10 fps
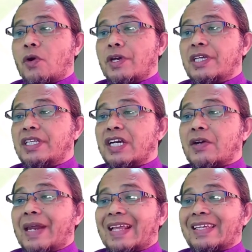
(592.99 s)
or
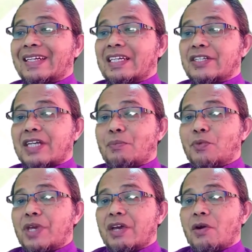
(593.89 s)
interconnected in
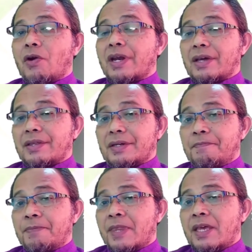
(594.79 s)
some way or another.